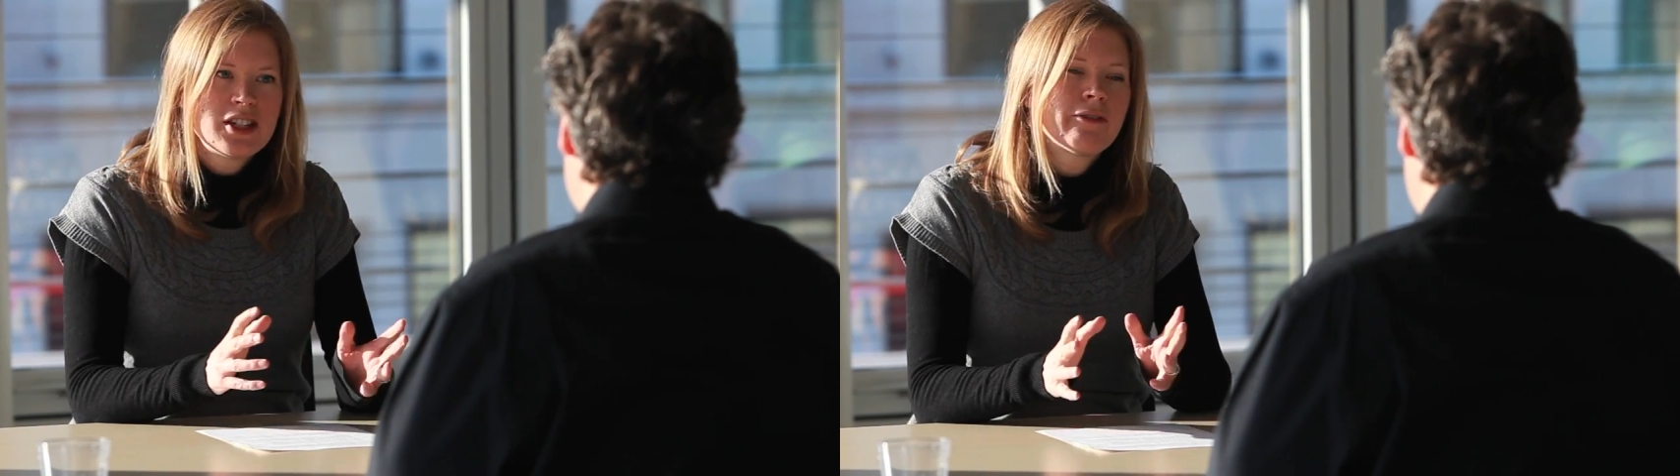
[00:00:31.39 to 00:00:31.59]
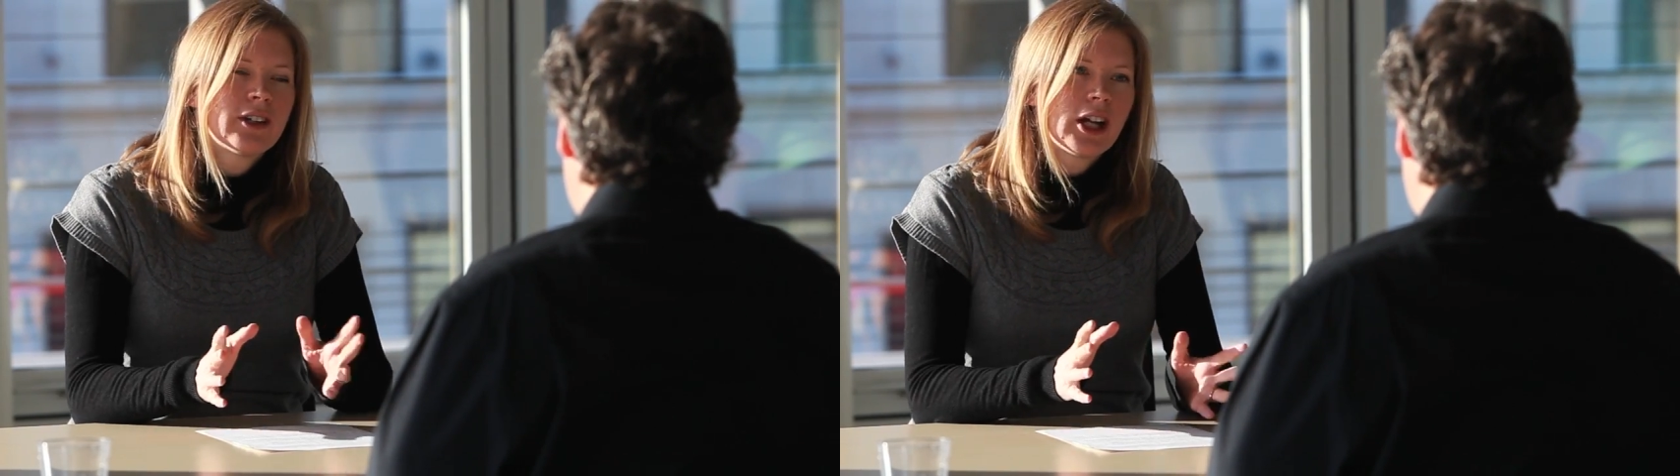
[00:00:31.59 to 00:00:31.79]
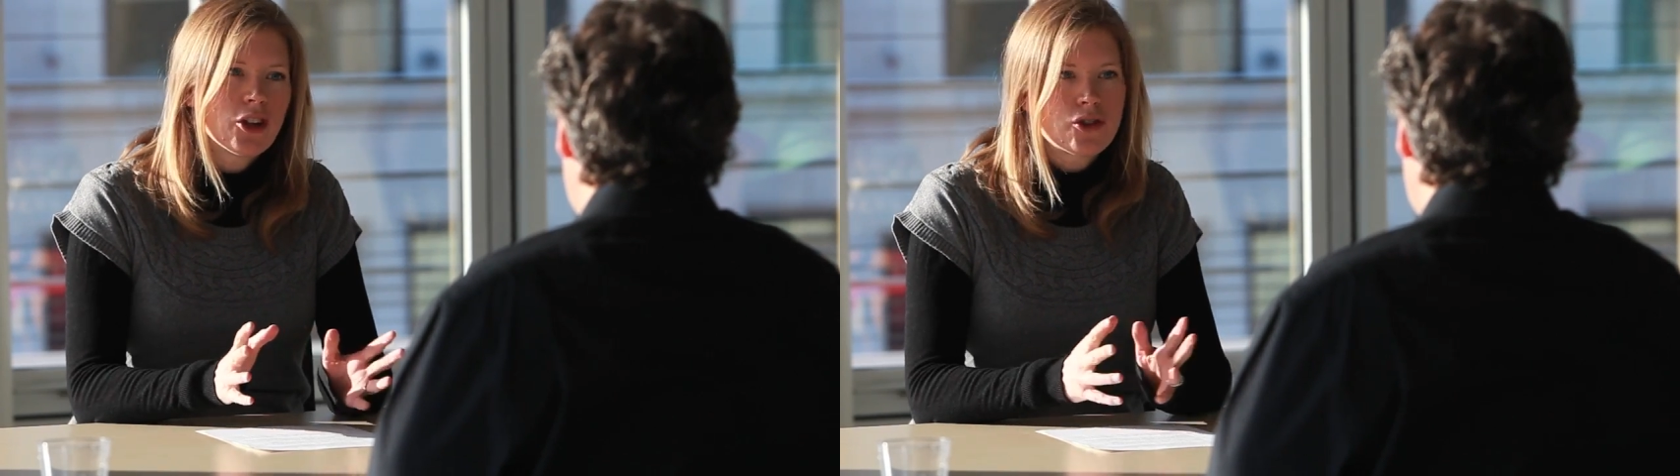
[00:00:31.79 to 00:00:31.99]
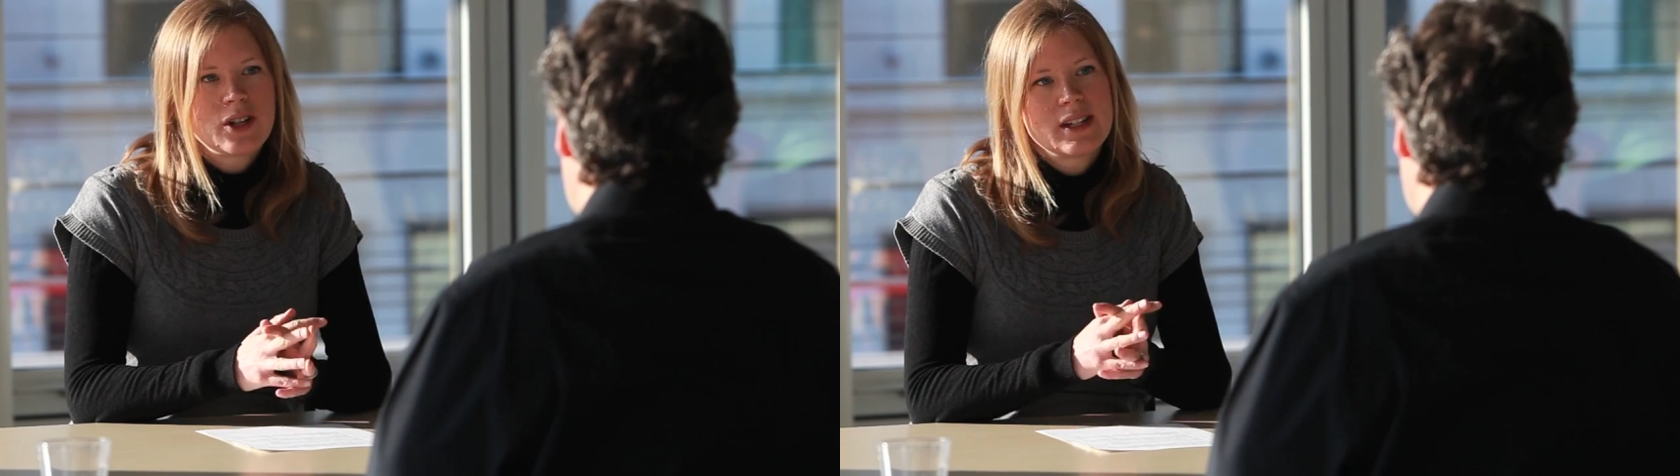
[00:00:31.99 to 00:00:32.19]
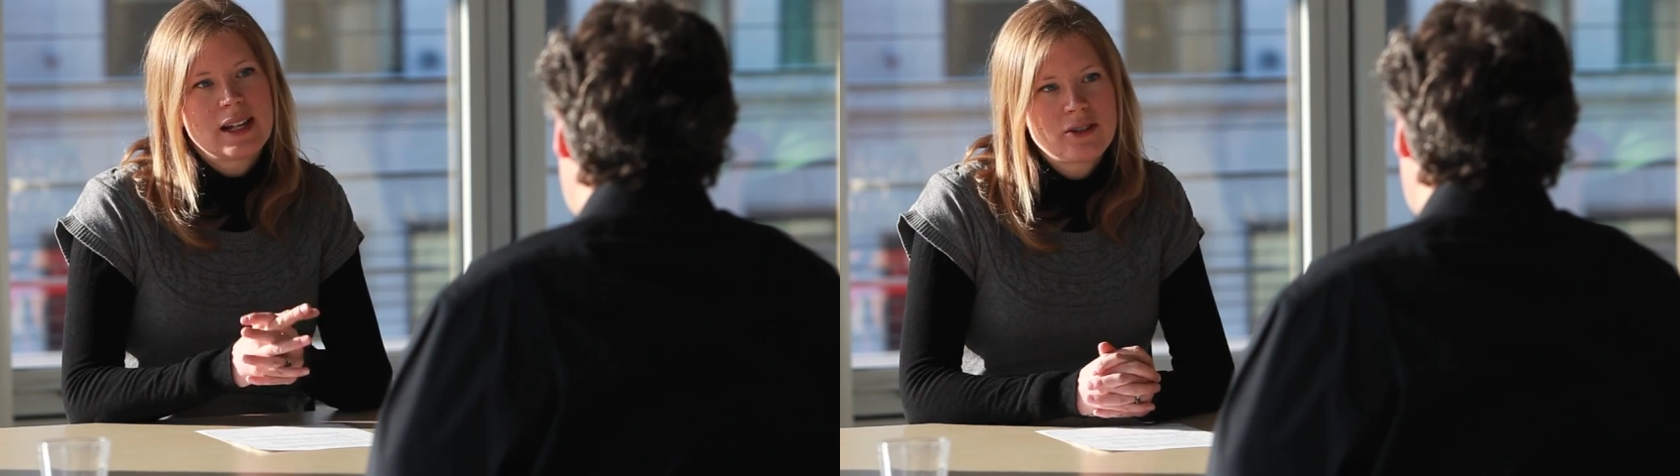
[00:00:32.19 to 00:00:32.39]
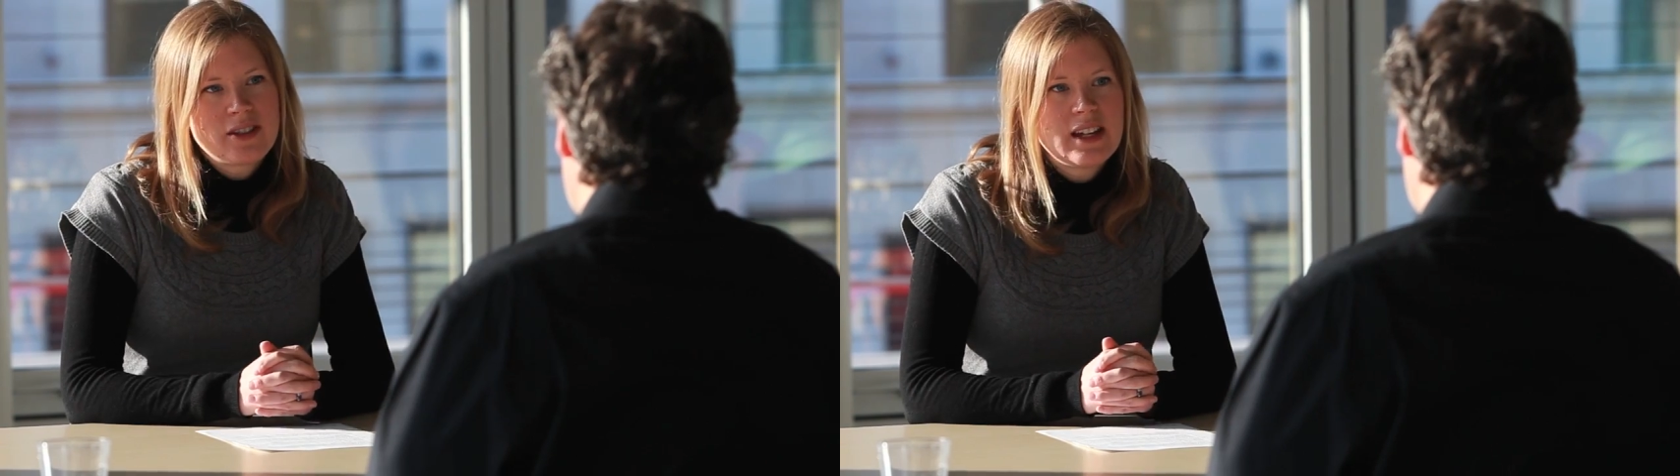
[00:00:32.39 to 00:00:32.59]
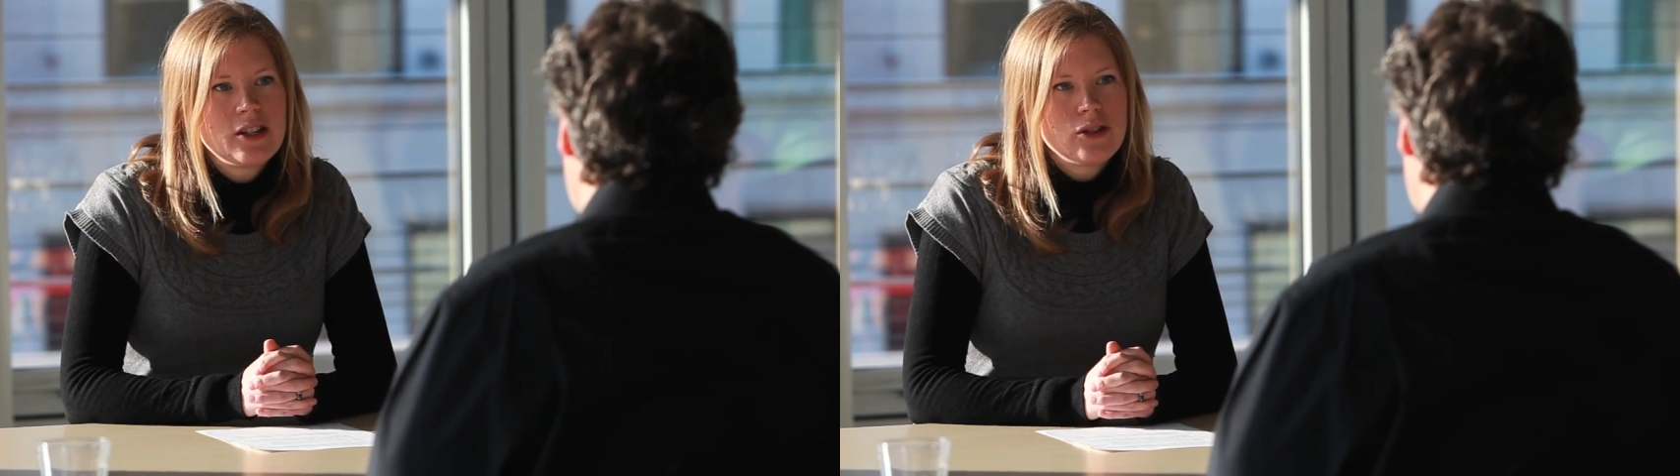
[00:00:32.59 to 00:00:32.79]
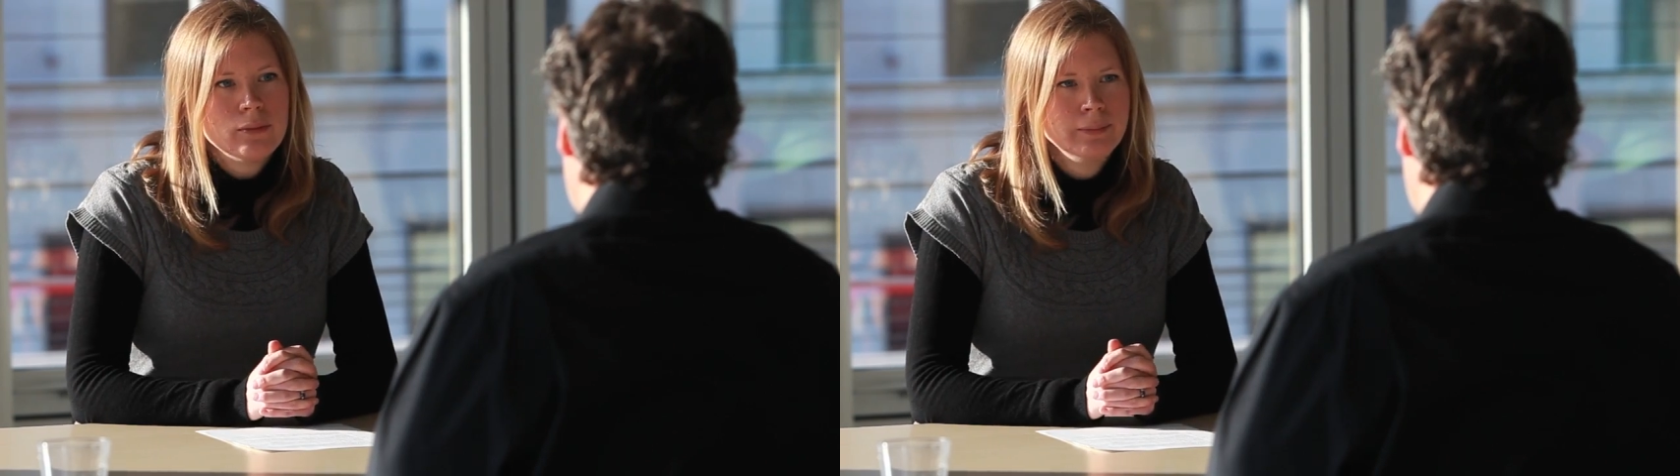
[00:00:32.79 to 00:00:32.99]
different countries? How did they
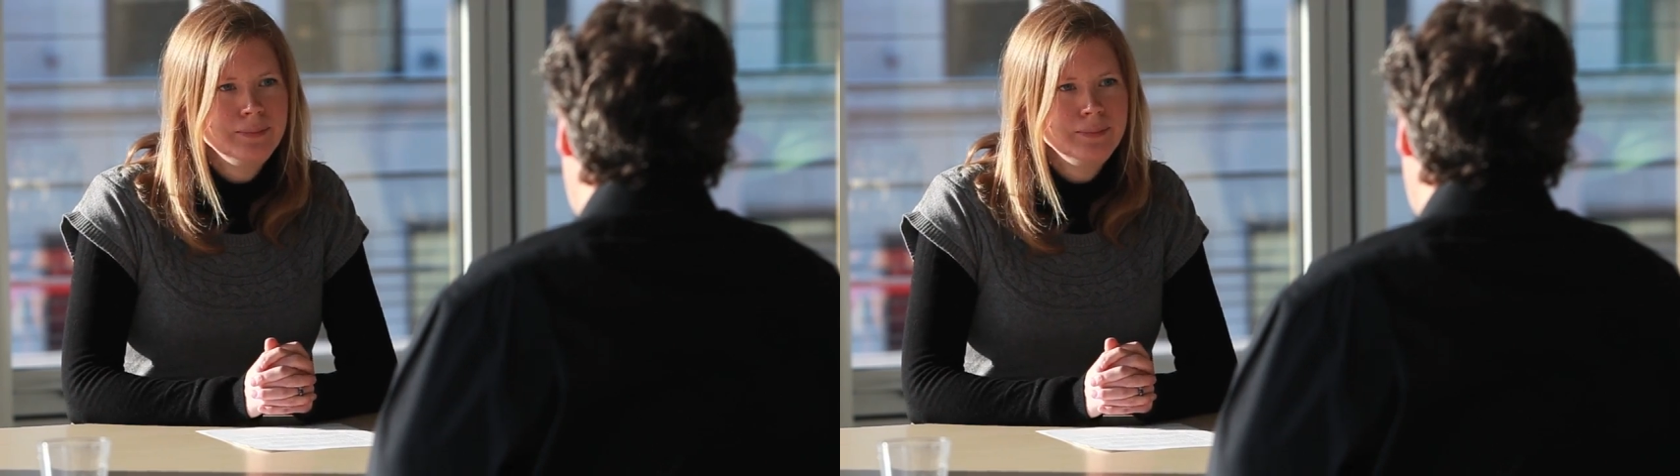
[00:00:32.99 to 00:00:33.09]
do?